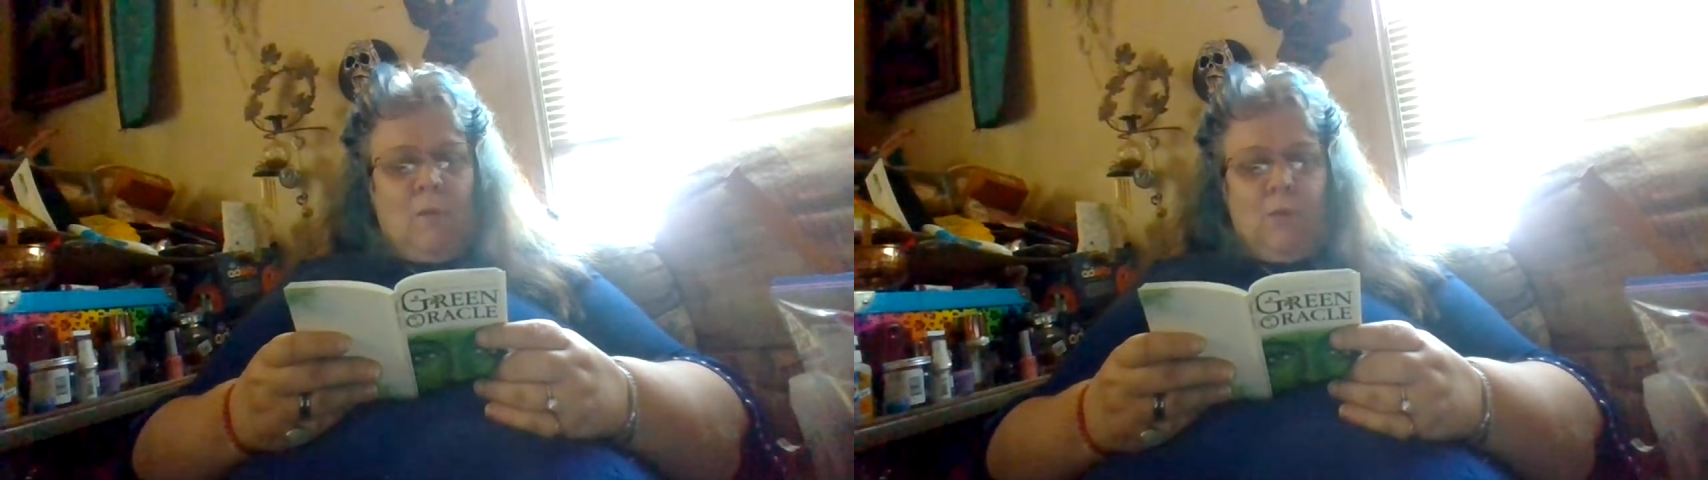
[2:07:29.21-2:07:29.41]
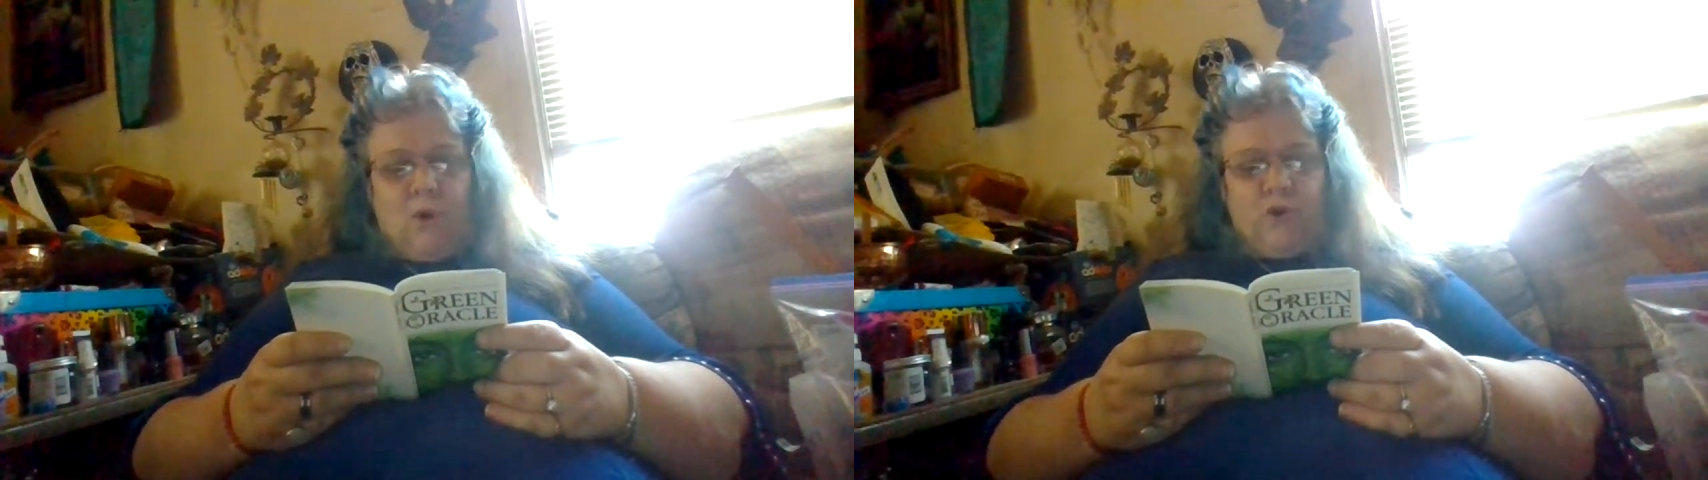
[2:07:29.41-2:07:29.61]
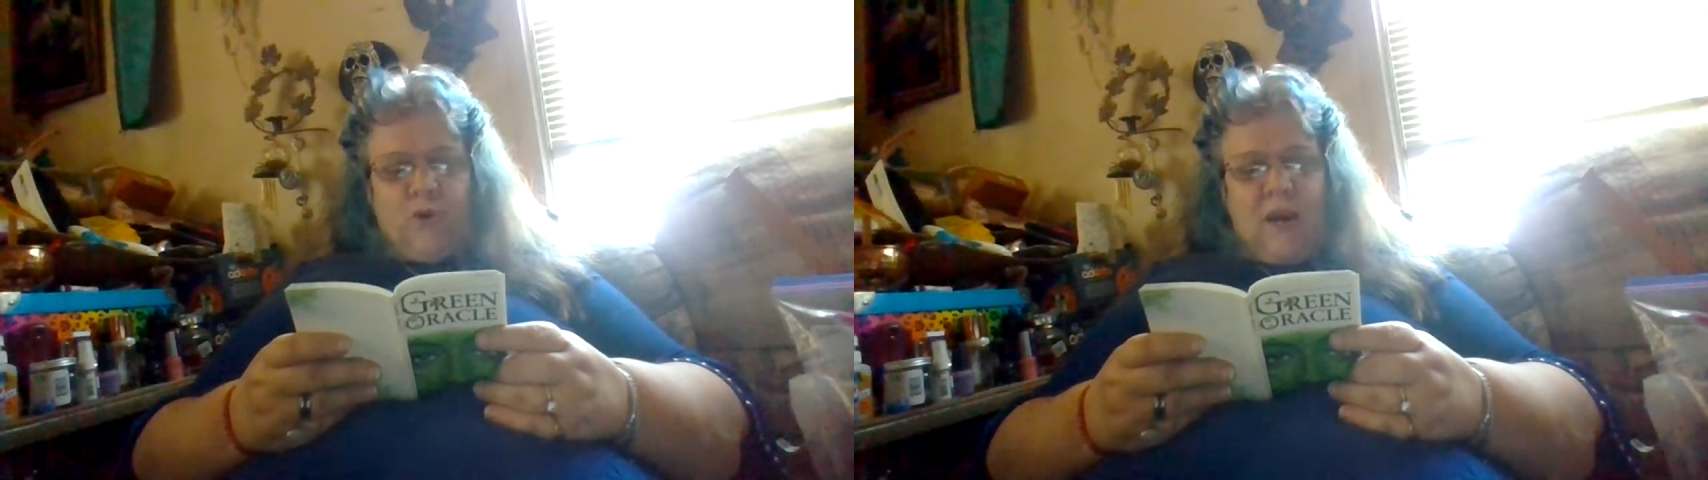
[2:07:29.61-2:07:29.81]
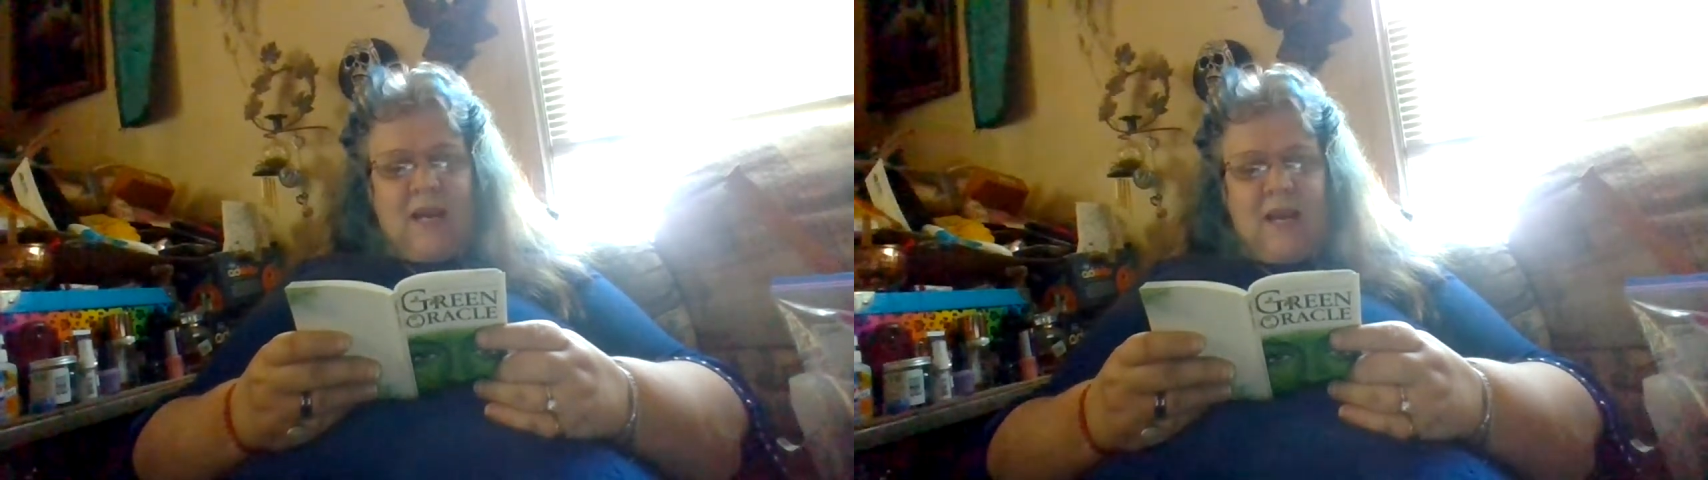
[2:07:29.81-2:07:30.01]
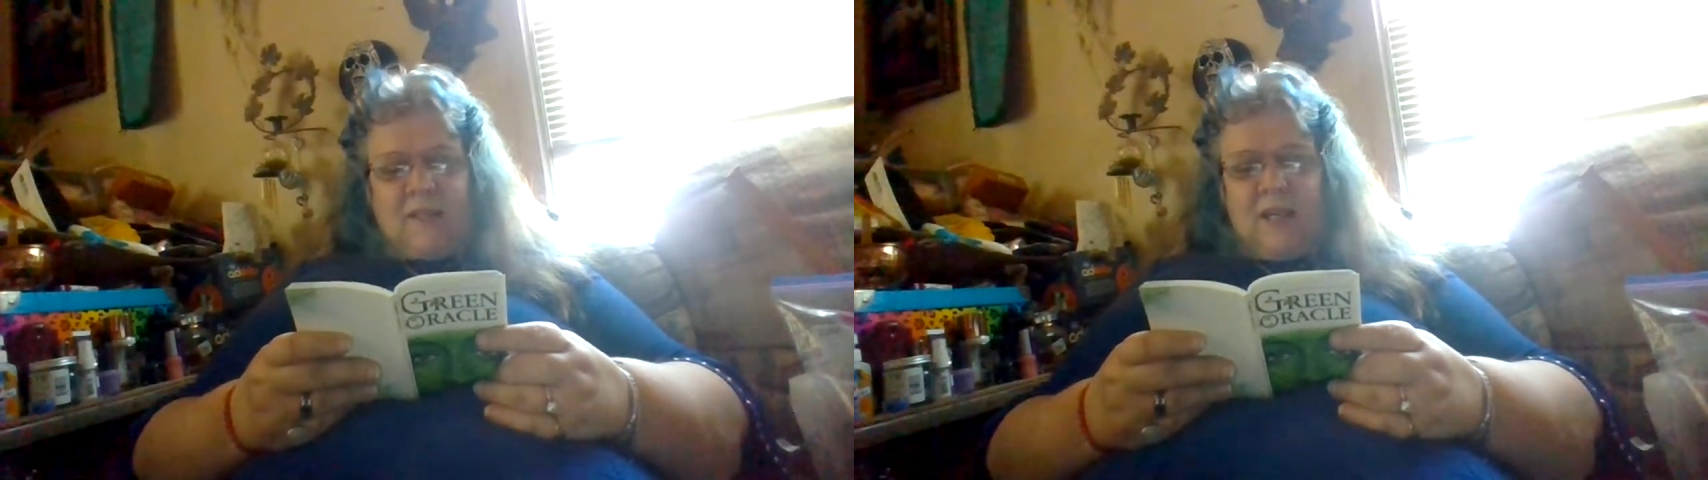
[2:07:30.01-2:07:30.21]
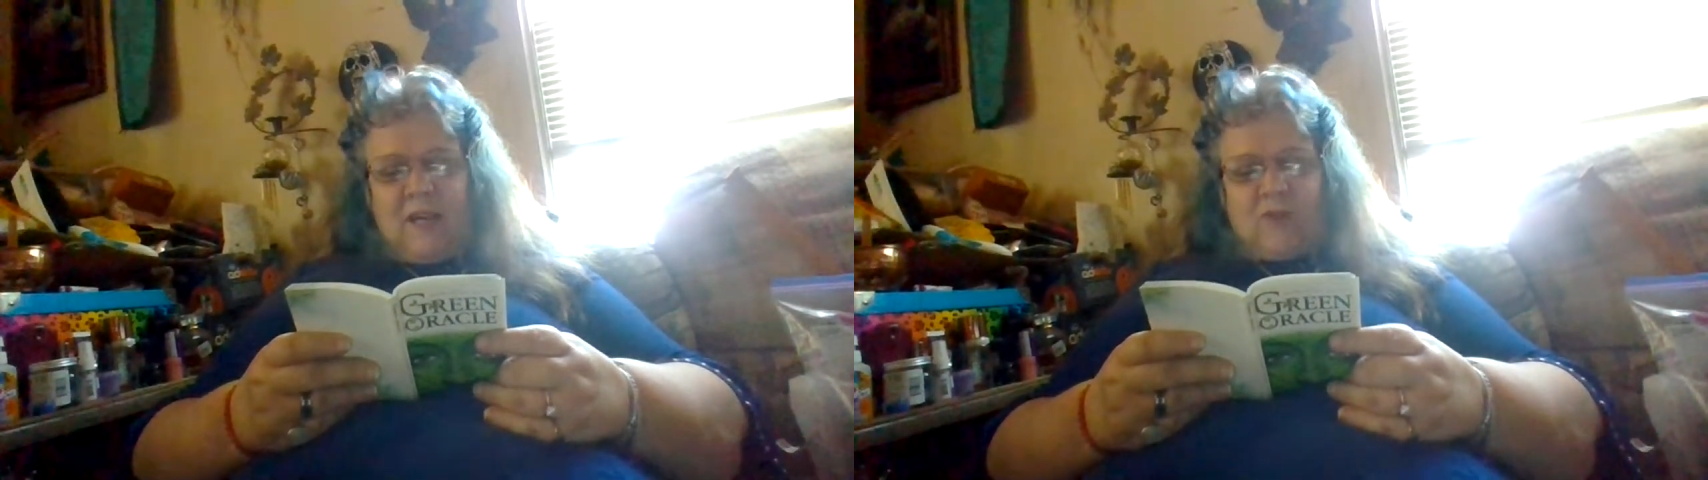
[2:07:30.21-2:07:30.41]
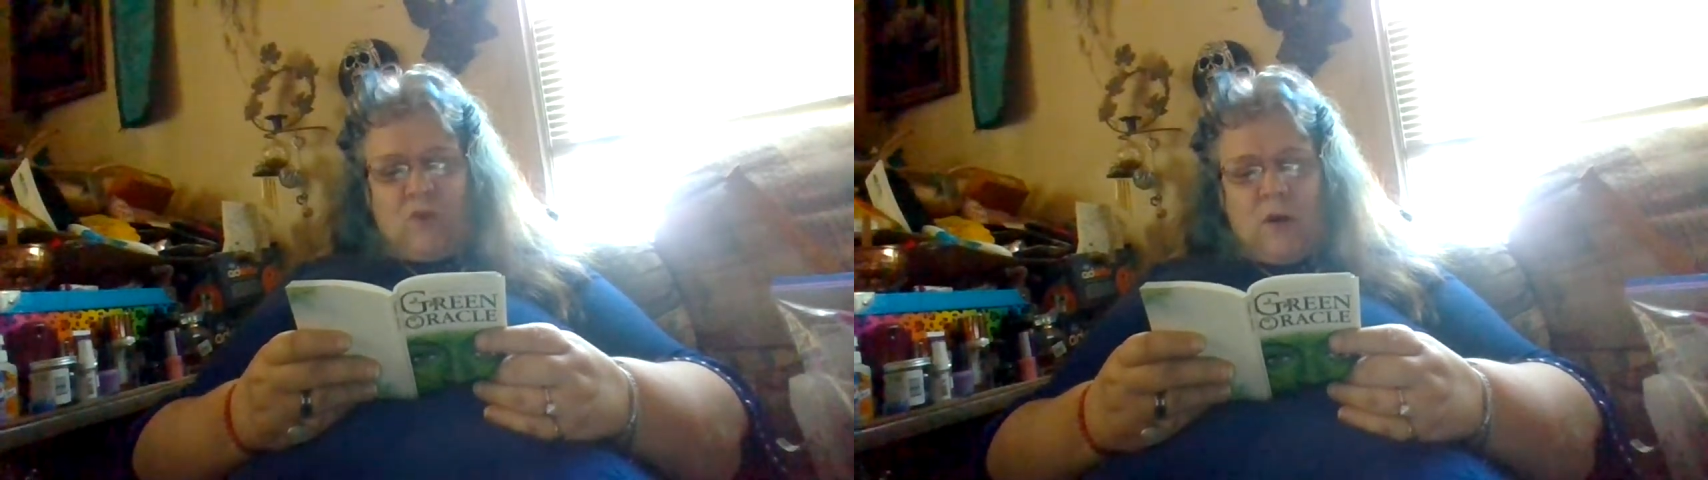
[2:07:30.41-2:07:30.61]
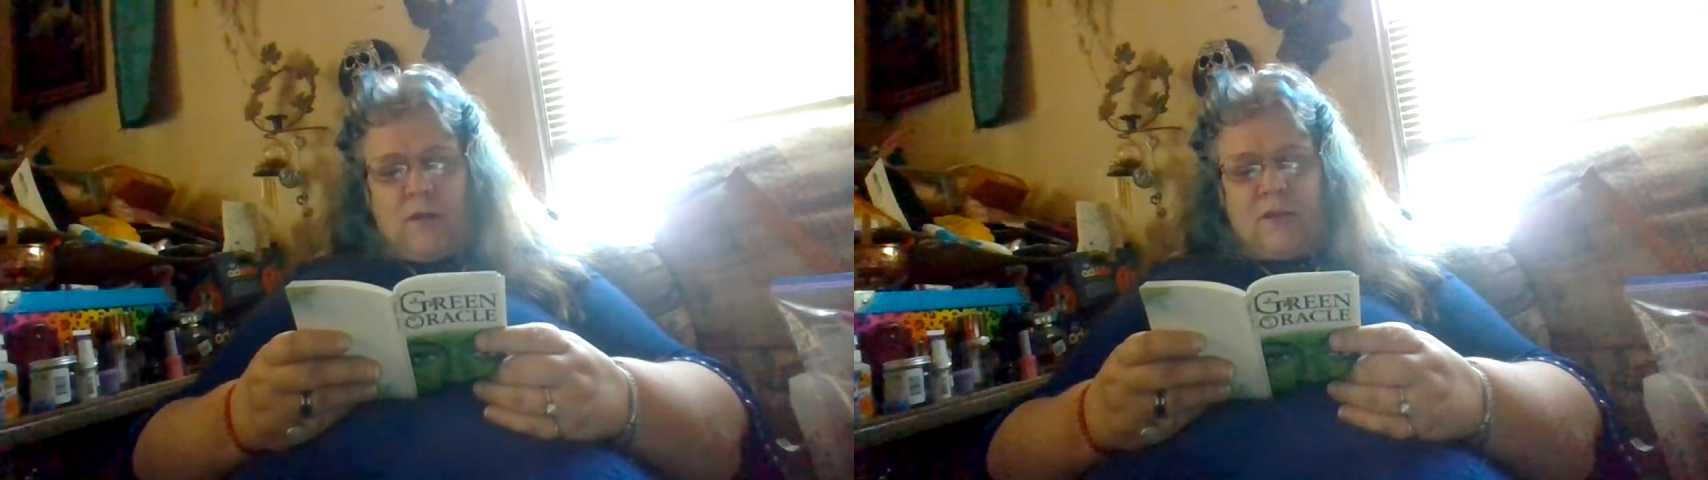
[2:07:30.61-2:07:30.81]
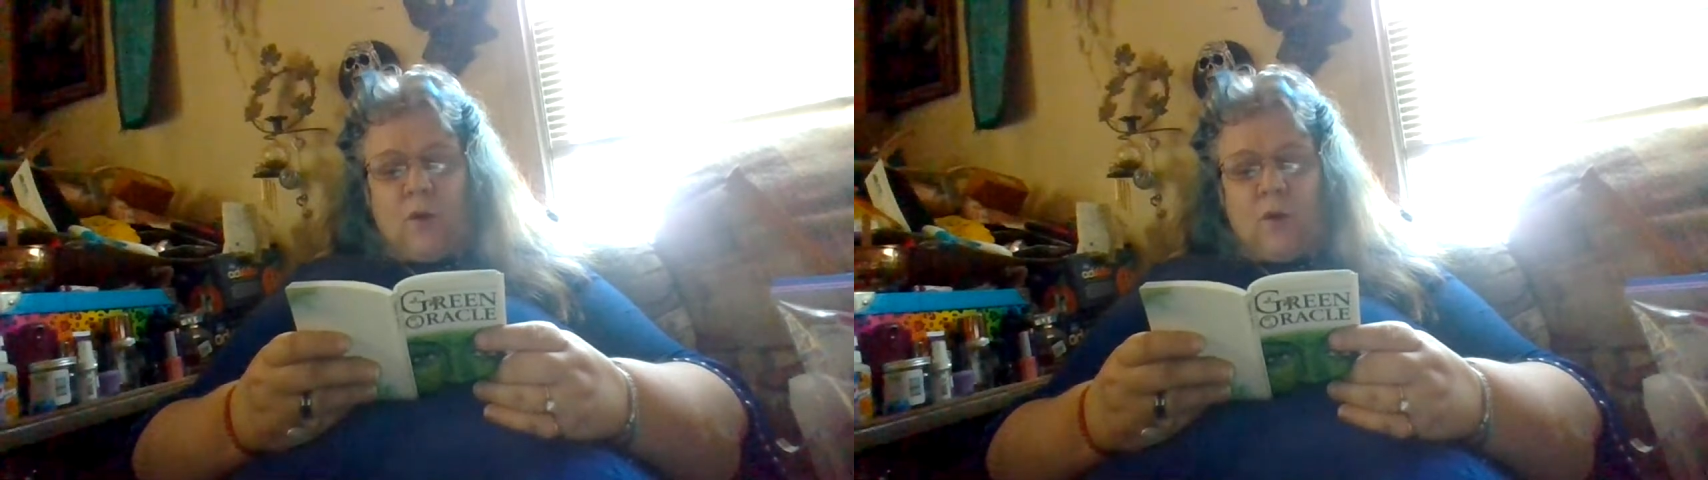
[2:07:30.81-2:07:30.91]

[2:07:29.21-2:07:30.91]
portrayed as electrons